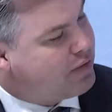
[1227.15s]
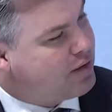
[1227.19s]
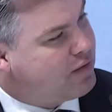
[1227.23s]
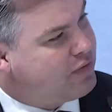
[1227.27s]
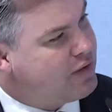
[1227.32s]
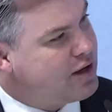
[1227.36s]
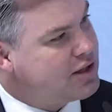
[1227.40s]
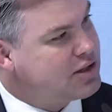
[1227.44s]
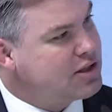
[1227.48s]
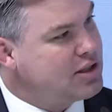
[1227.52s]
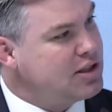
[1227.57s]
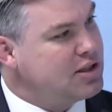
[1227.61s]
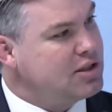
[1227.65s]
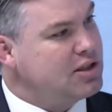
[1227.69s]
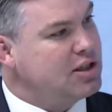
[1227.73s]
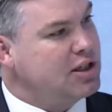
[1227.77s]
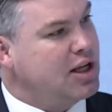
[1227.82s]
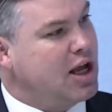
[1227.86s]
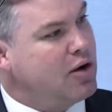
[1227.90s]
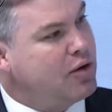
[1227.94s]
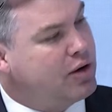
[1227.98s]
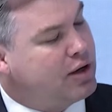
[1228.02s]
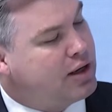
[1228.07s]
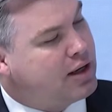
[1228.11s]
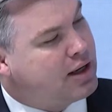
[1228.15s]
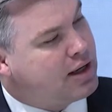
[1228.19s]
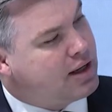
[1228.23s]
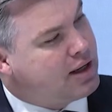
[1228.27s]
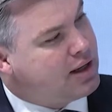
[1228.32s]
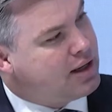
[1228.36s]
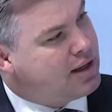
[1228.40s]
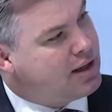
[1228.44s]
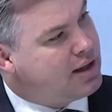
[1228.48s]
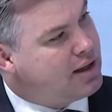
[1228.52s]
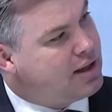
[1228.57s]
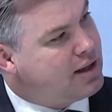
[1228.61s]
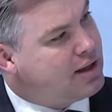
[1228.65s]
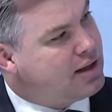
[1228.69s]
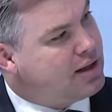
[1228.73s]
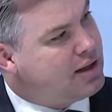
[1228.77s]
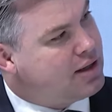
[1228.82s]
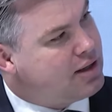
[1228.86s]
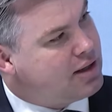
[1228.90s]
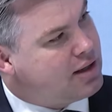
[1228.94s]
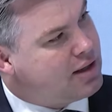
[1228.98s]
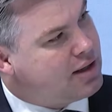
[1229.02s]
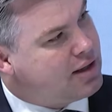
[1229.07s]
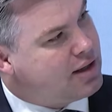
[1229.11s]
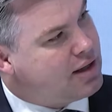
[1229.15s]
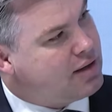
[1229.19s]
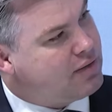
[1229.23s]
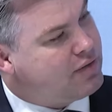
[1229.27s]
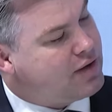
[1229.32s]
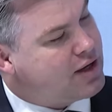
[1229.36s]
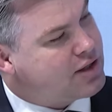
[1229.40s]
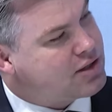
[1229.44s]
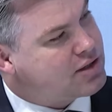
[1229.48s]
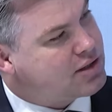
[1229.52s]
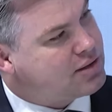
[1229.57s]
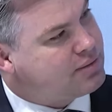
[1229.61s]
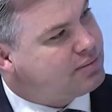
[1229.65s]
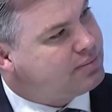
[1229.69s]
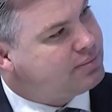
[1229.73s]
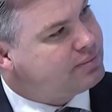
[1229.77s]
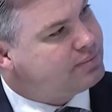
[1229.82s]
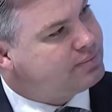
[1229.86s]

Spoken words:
for investors to go and invest.